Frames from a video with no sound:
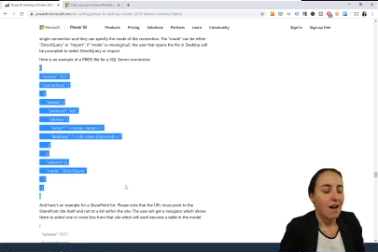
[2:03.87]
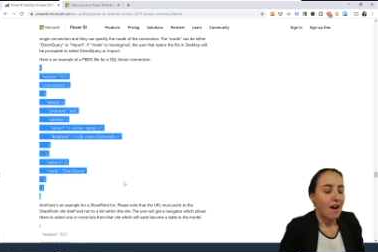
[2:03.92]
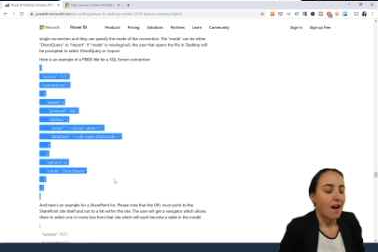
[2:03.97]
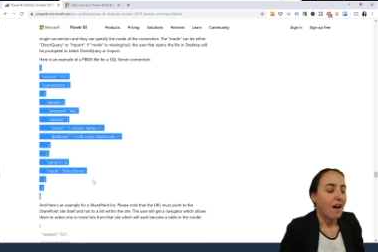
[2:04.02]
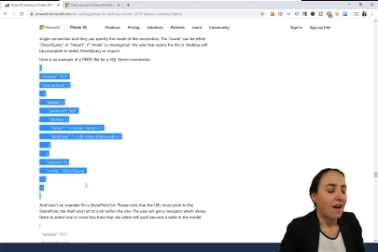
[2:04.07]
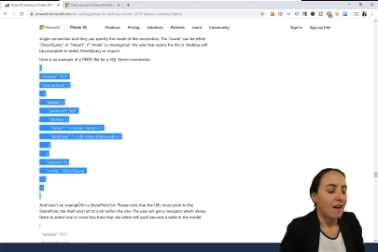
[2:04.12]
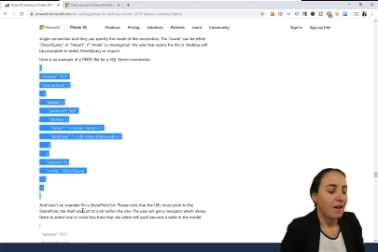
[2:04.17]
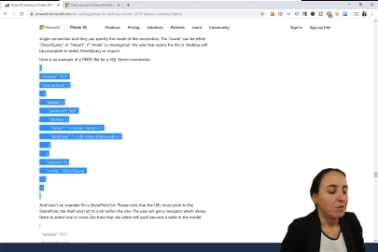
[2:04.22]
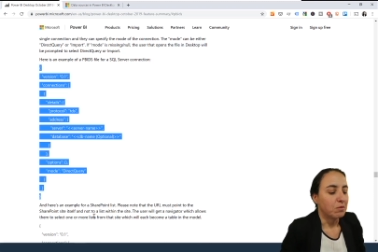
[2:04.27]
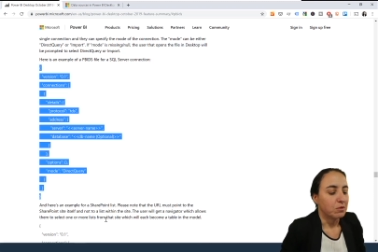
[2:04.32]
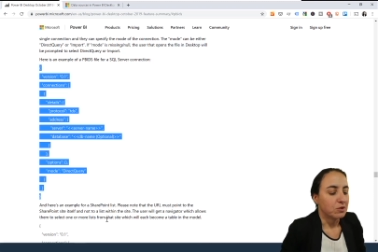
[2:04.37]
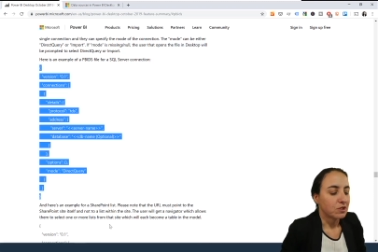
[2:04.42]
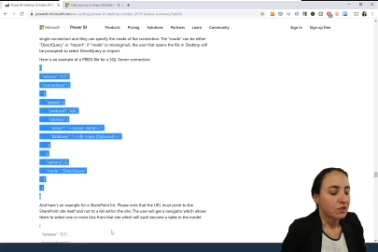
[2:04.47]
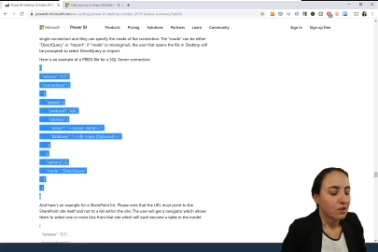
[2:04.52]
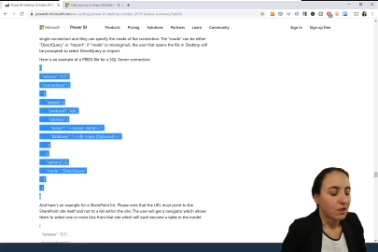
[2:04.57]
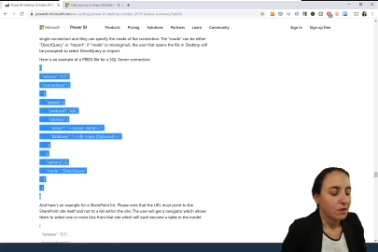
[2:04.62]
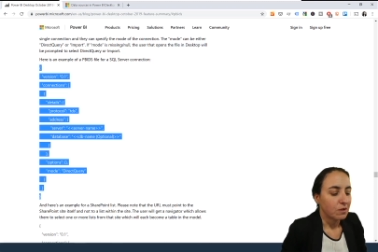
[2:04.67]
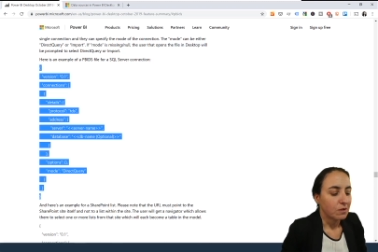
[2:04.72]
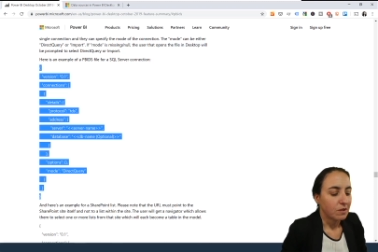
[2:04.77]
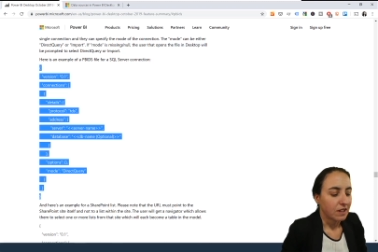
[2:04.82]
I was
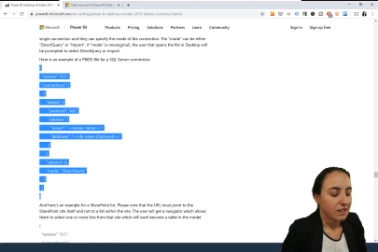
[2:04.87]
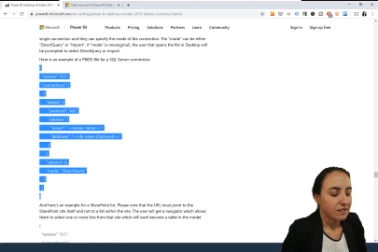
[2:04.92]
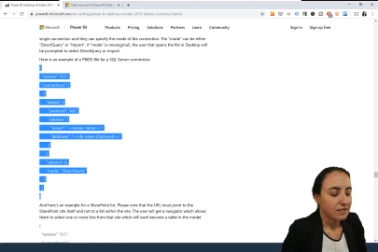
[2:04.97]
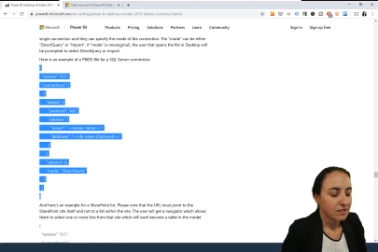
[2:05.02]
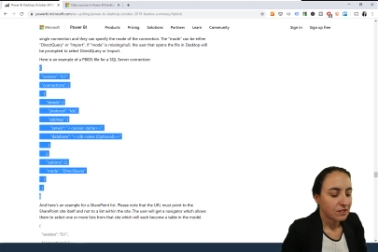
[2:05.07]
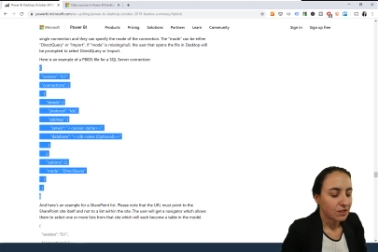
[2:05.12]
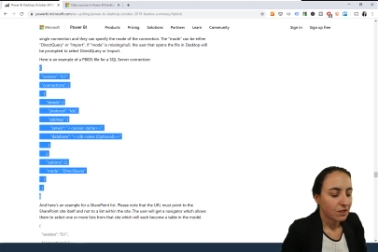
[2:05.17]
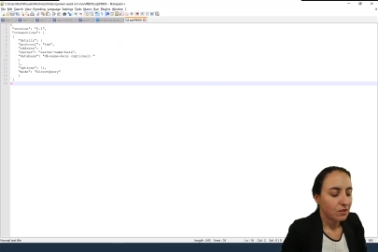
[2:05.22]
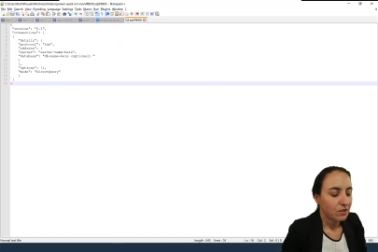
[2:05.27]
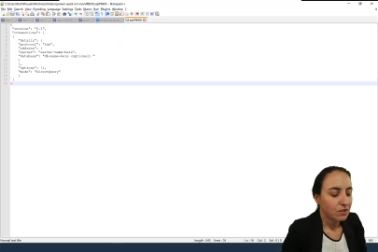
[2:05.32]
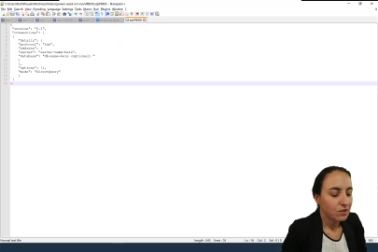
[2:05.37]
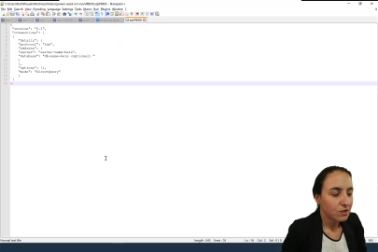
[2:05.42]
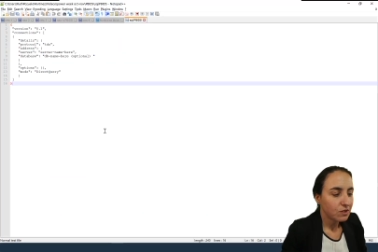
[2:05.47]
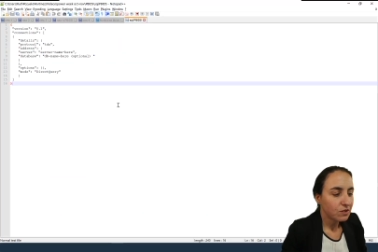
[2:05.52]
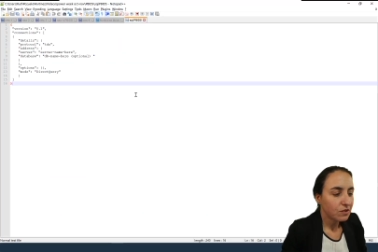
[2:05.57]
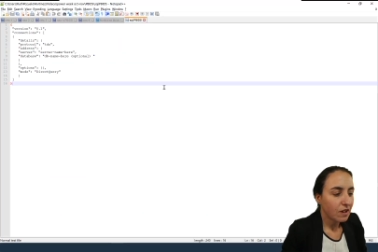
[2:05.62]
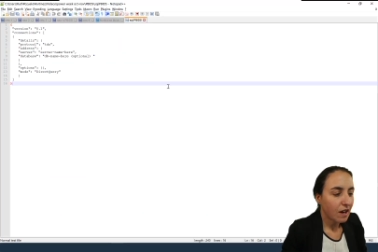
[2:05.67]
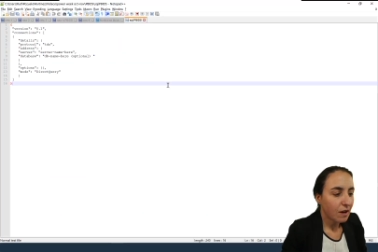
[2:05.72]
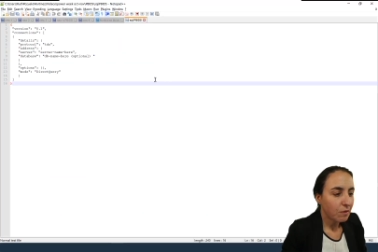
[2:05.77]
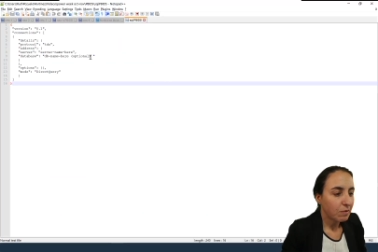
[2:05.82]
clueless. So
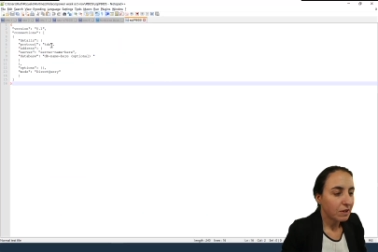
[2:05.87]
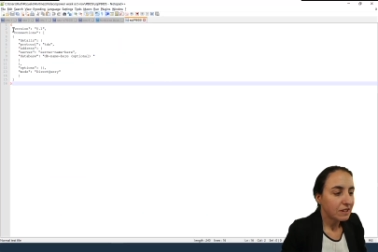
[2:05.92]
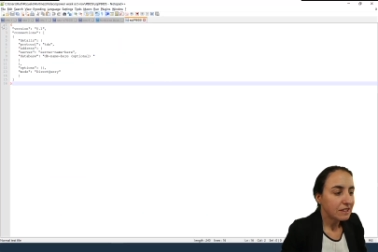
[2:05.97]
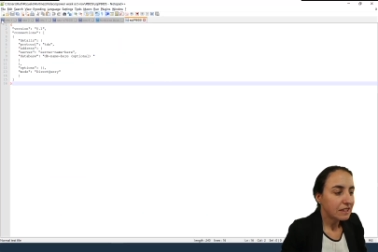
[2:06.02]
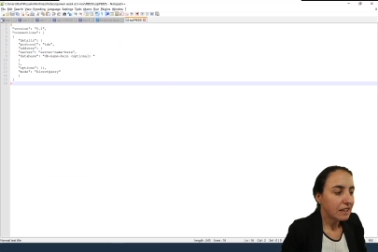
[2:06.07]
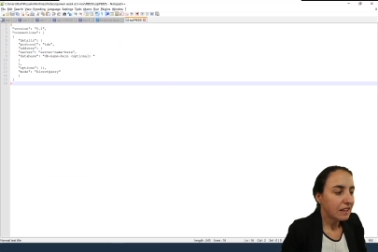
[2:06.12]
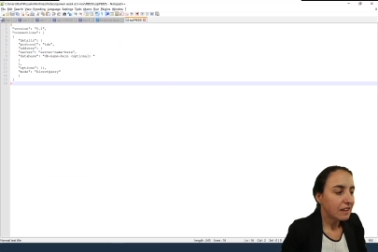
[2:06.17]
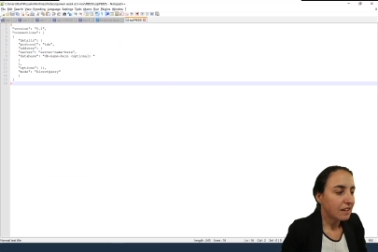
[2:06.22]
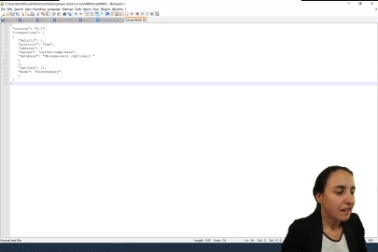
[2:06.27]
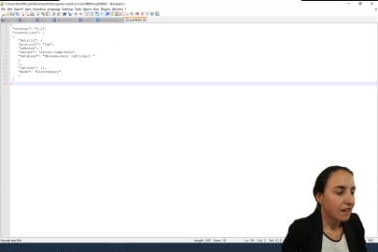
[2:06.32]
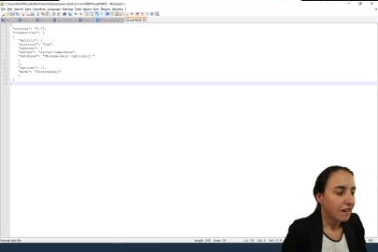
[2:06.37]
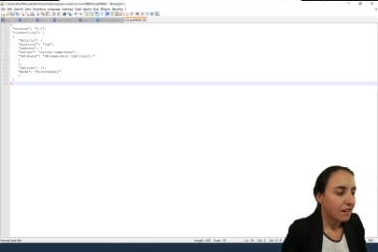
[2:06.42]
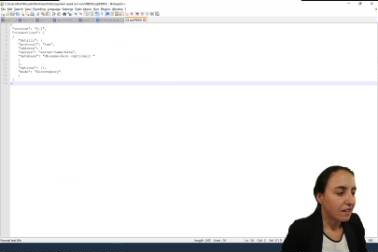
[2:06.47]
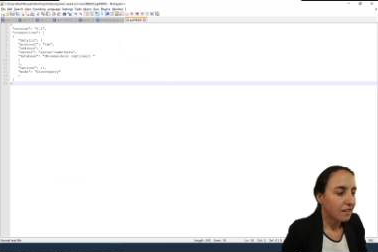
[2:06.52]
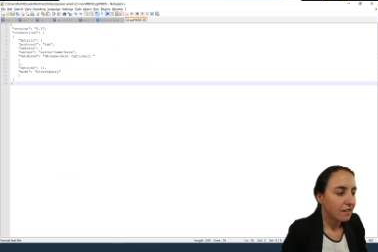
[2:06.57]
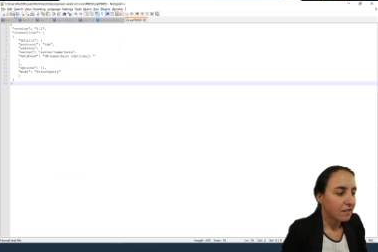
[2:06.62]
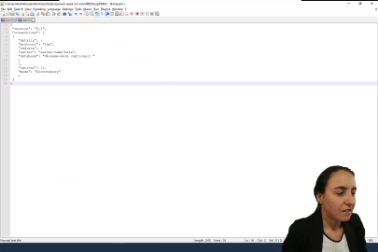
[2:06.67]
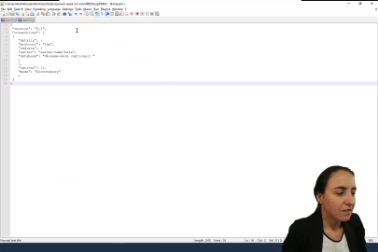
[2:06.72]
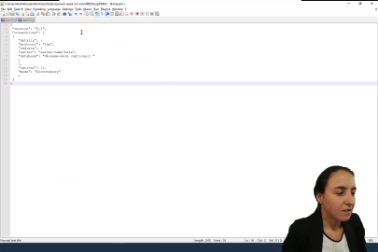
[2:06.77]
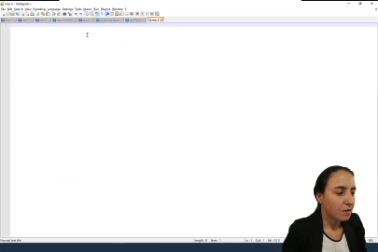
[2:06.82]
I went in there,